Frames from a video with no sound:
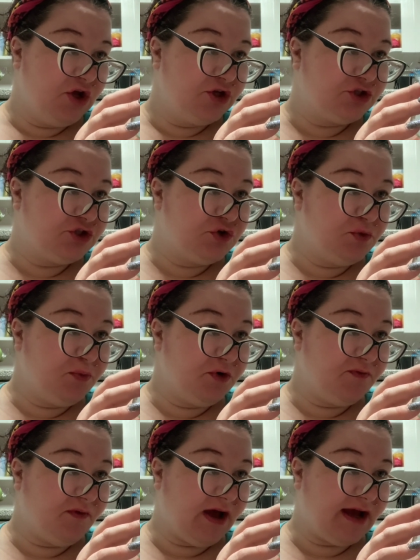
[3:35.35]

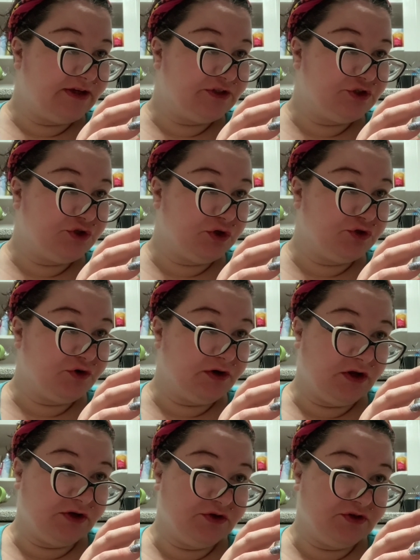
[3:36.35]
Supervise
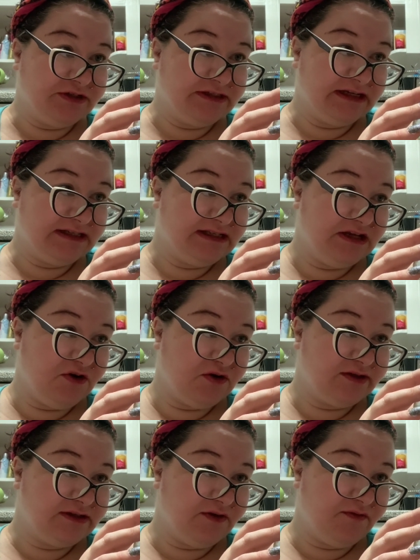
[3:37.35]
children under six
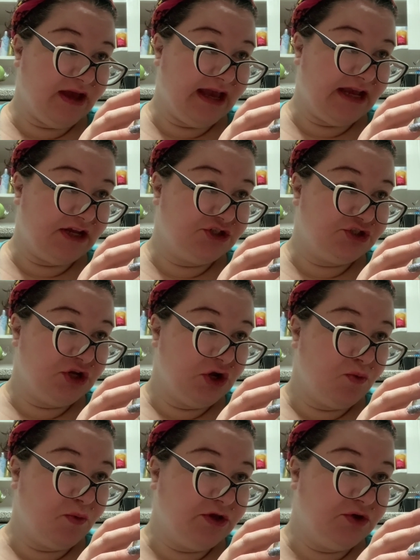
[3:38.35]
years of age
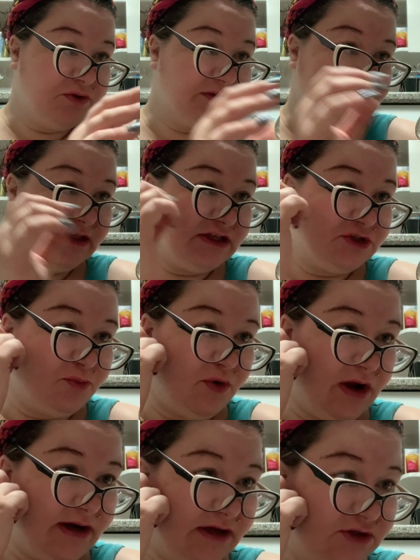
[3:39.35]
when using this
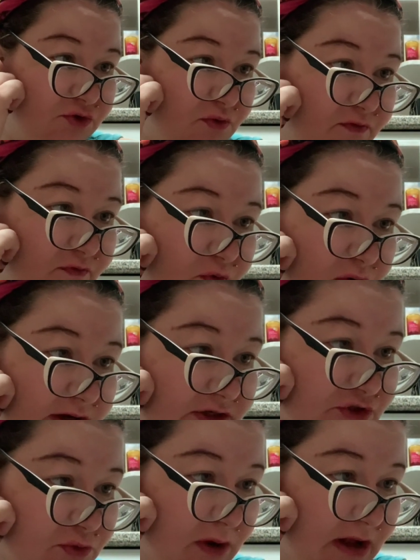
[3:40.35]
product to avoid
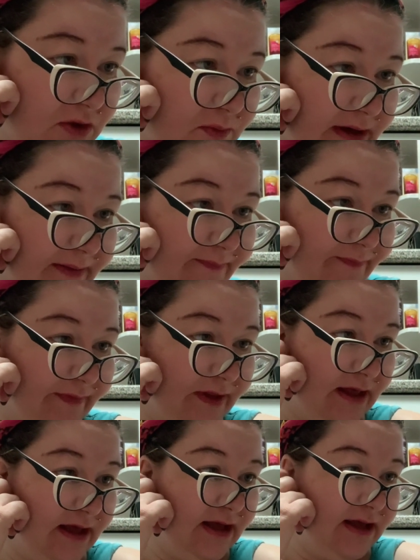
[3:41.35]
swallowing.
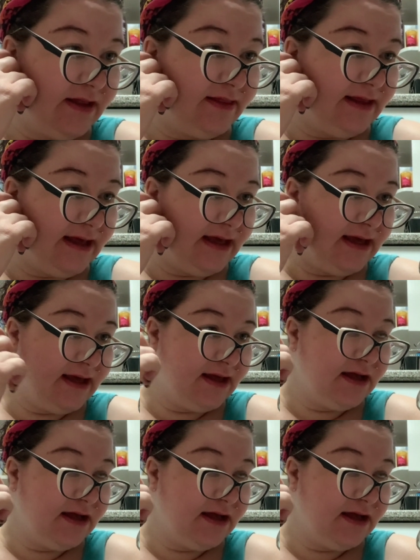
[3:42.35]
The